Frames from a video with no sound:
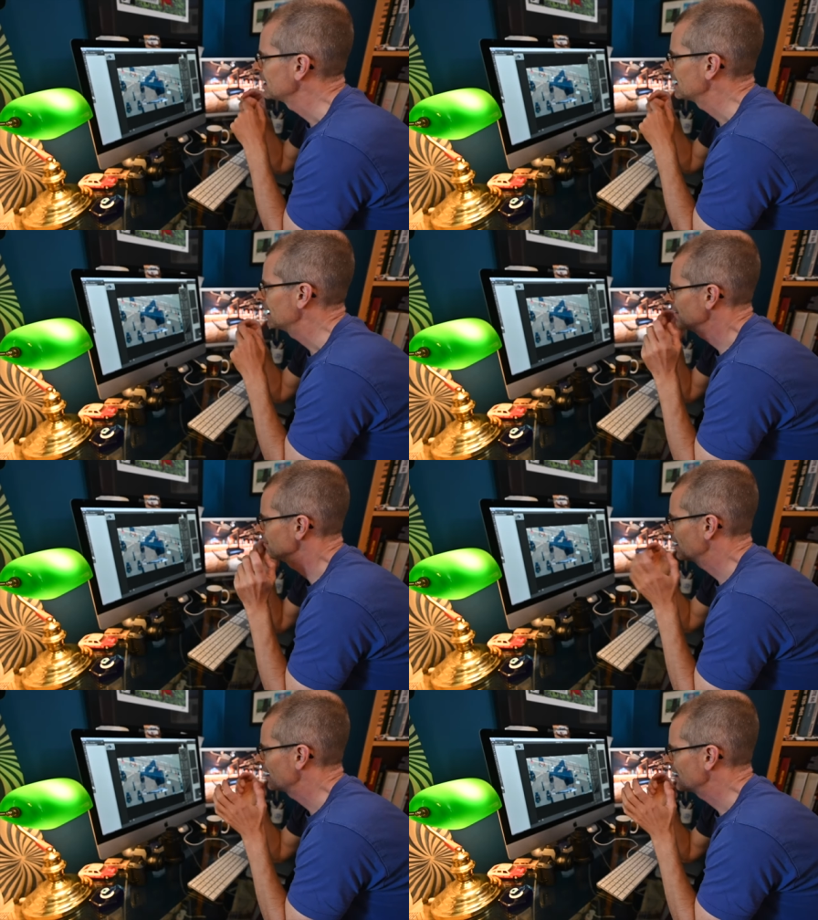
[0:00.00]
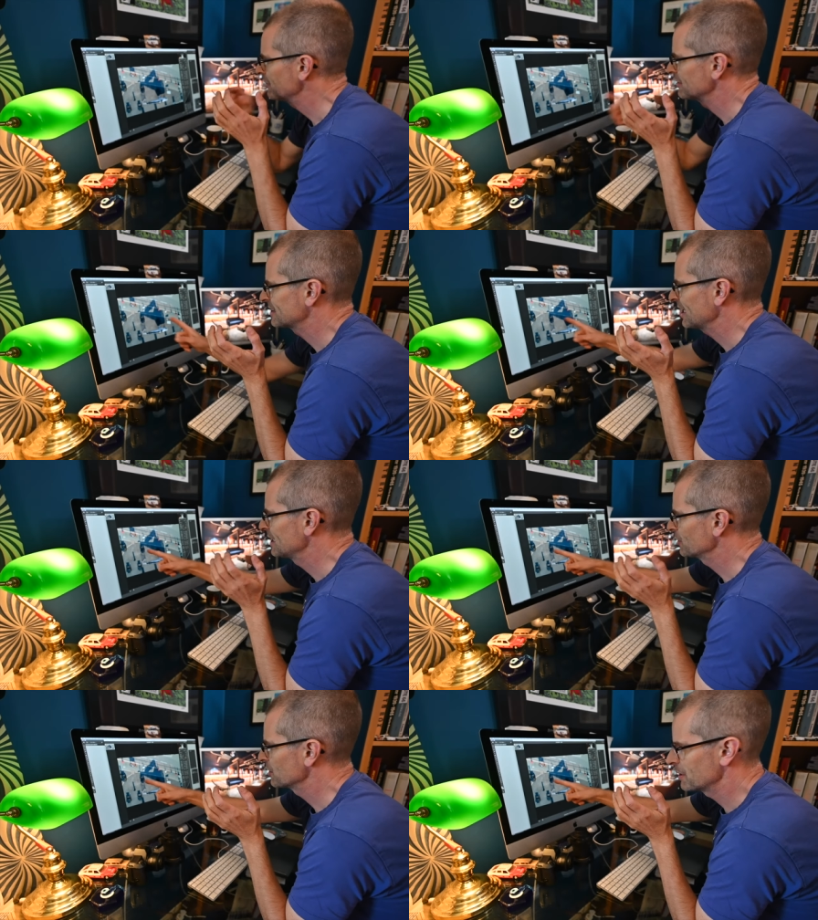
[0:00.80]
Um, even
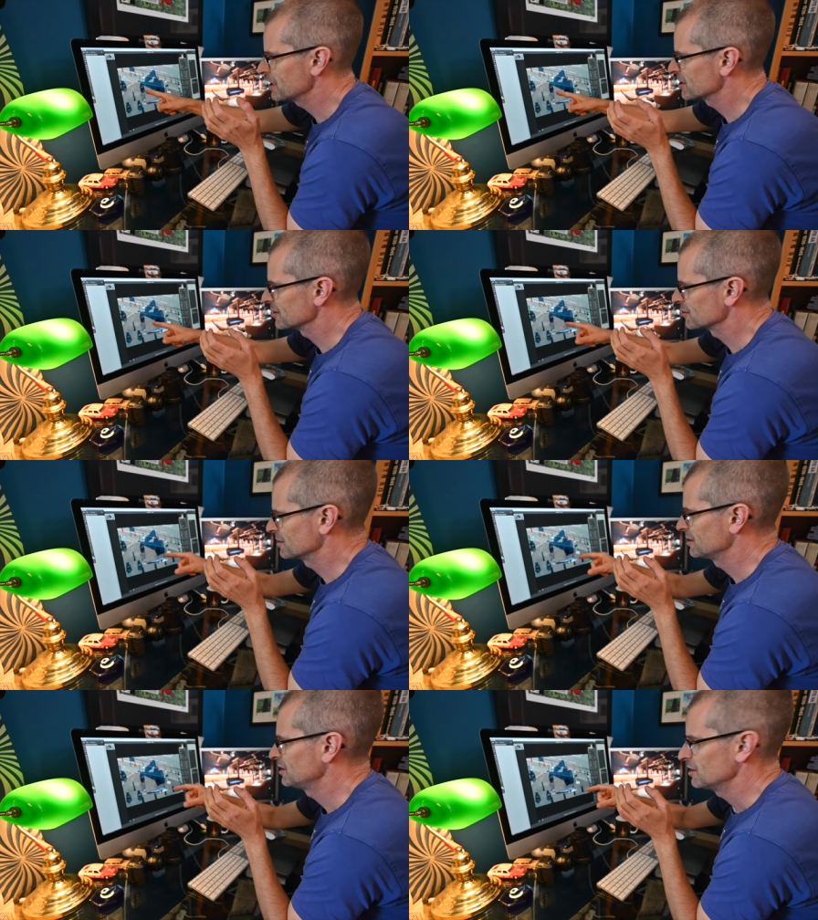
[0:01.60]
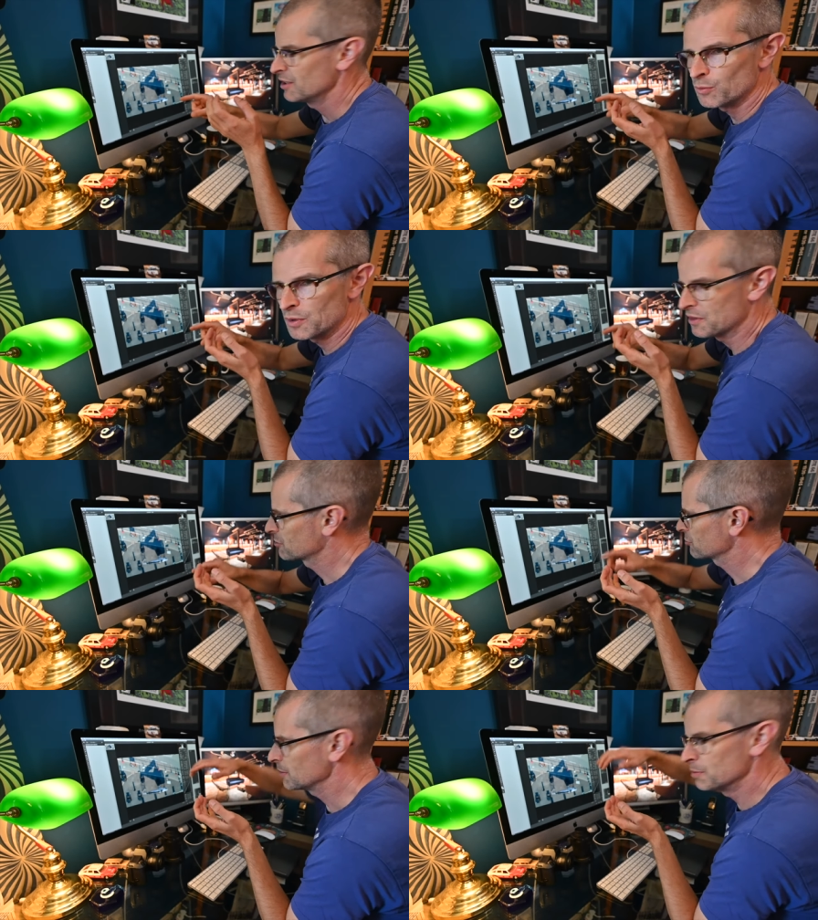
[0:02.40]
standing on the benches with the
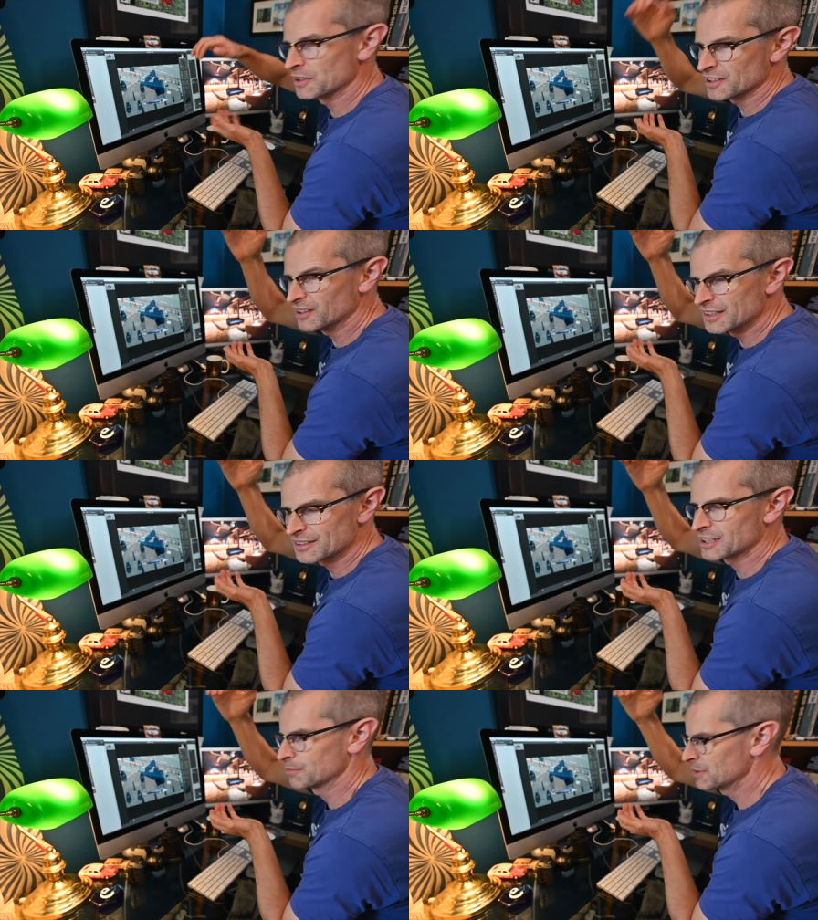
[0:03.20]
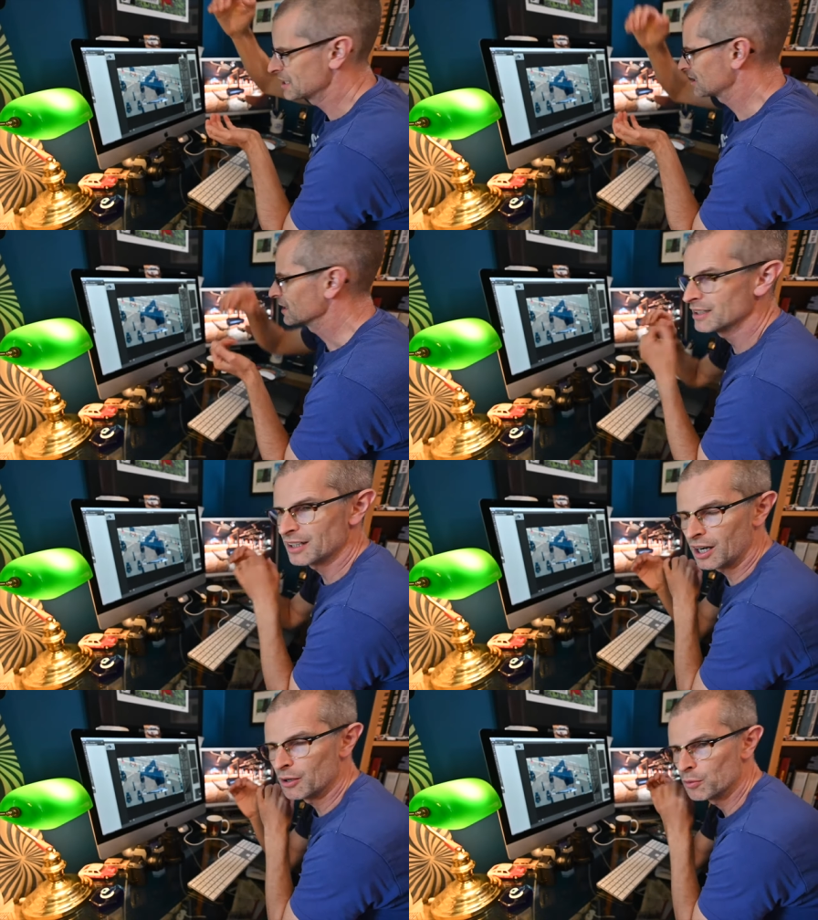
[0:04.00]
tripod as high as I could make it,
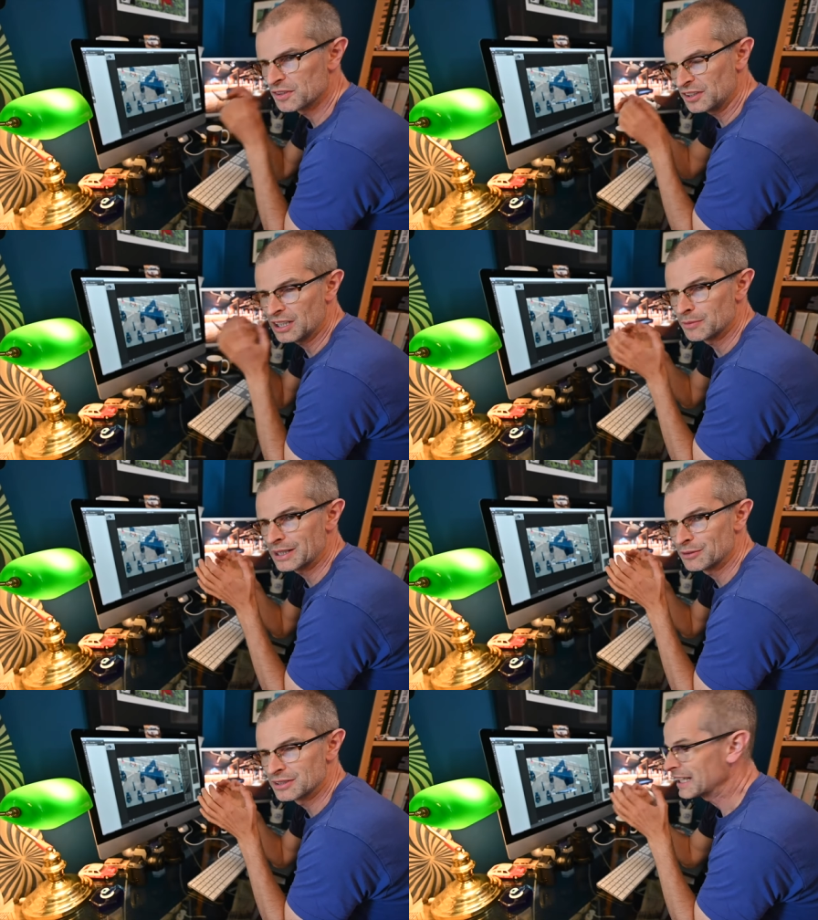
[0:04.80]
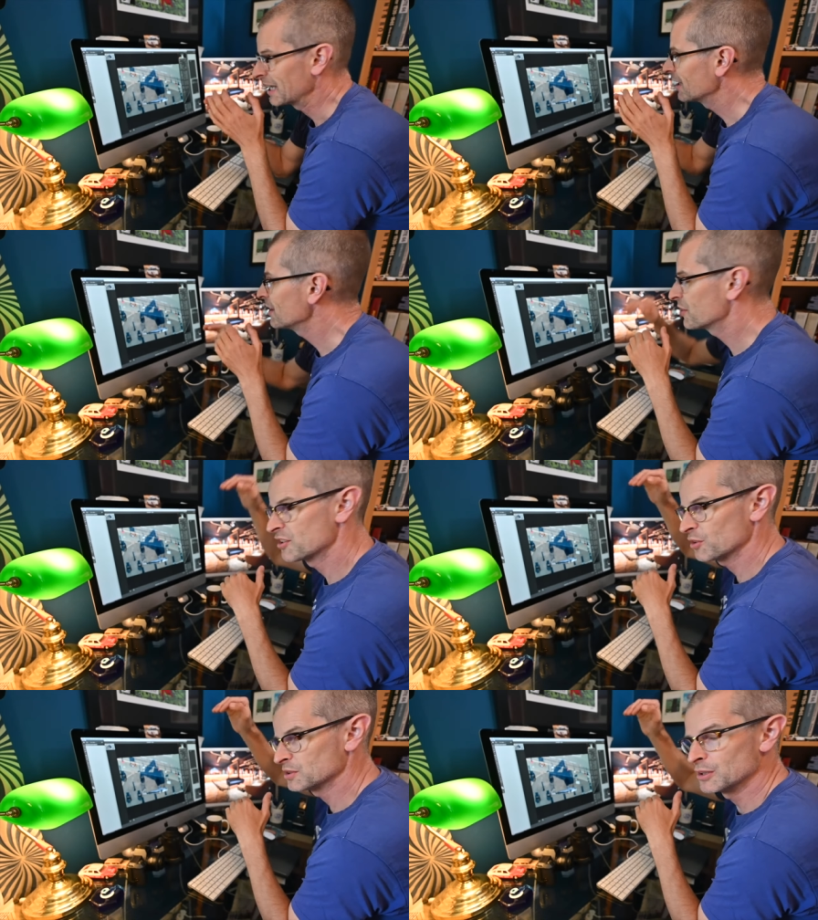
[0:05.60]
I wasn't going to be able to get the
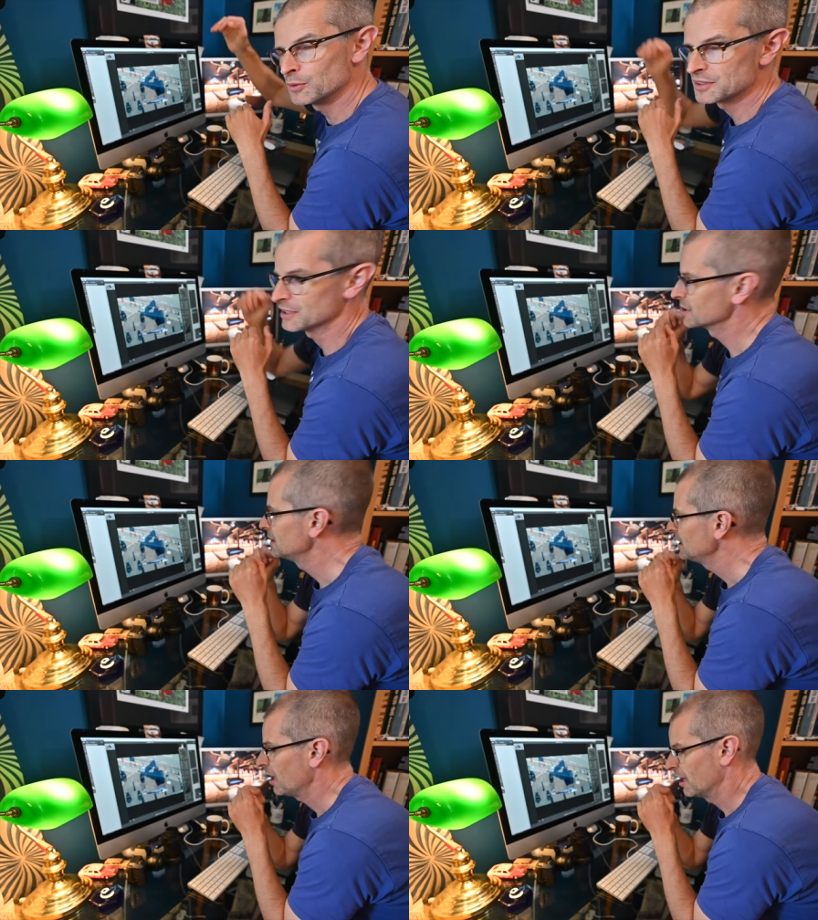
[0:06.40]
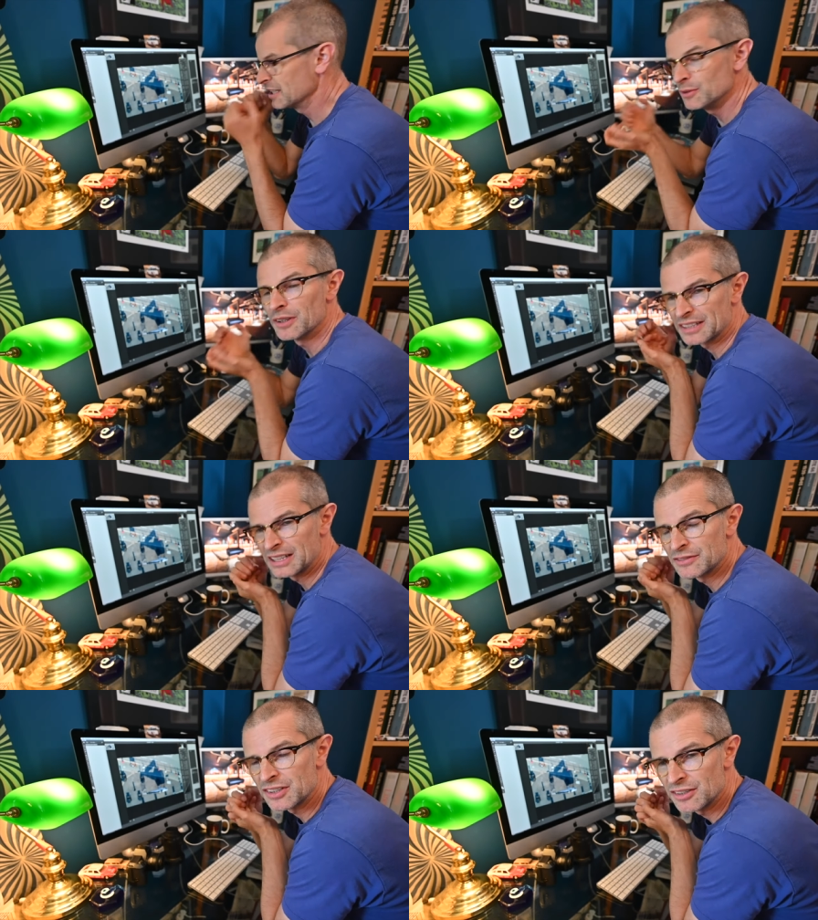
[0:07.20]
shot I wanted. I knew I was going to
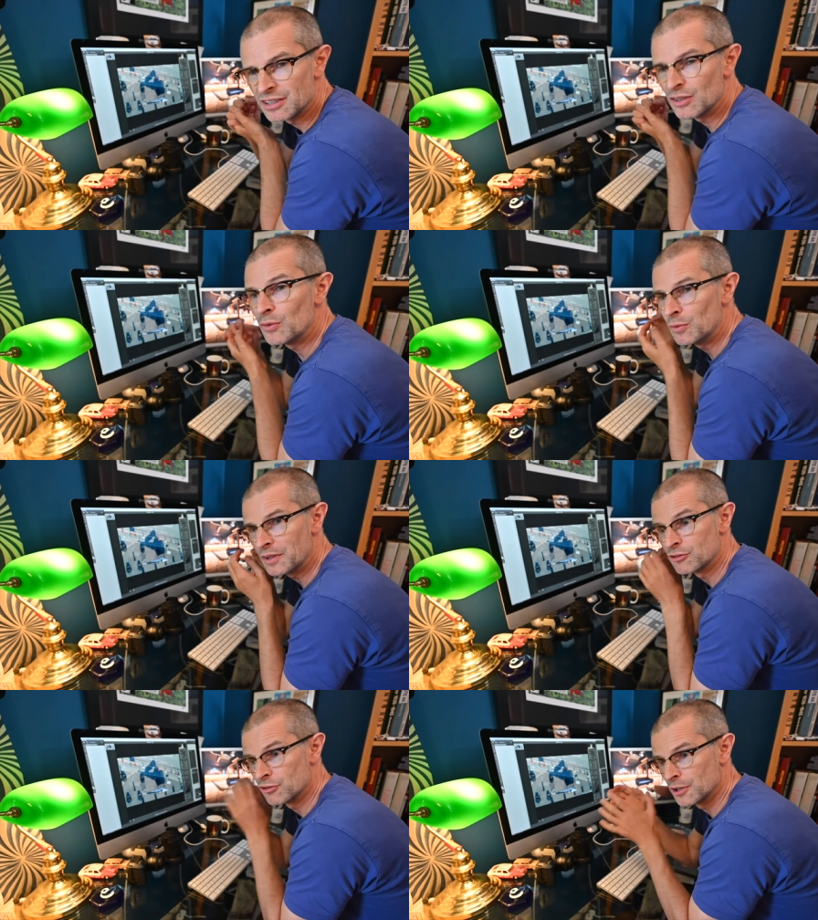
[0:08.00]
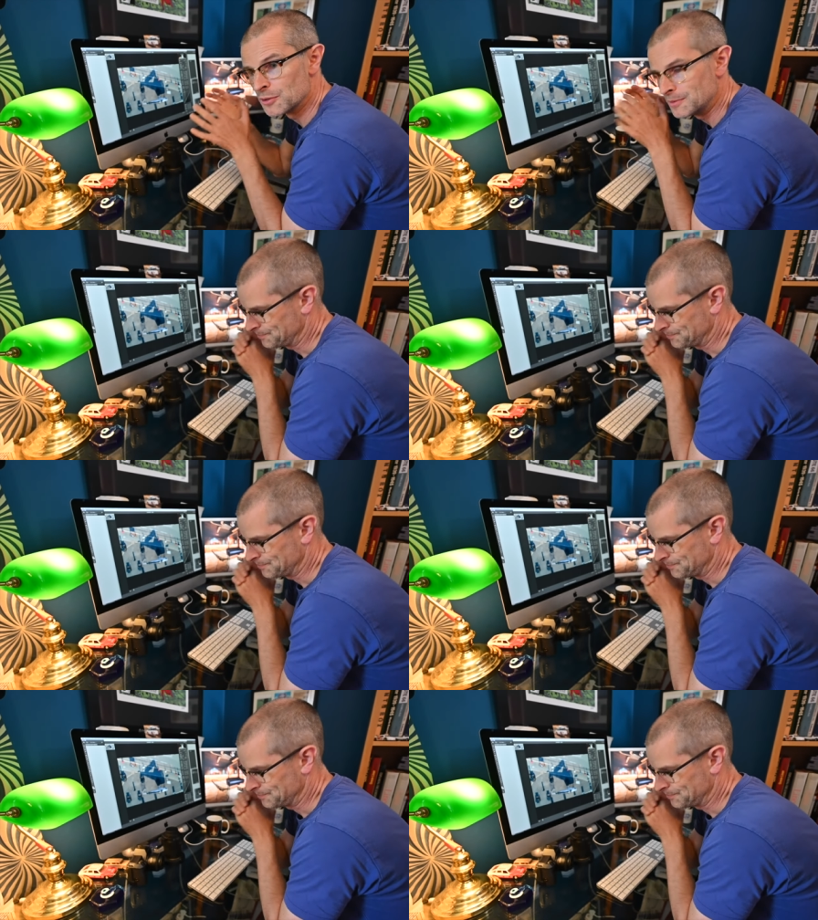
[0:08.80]
have to shoot it with a drone.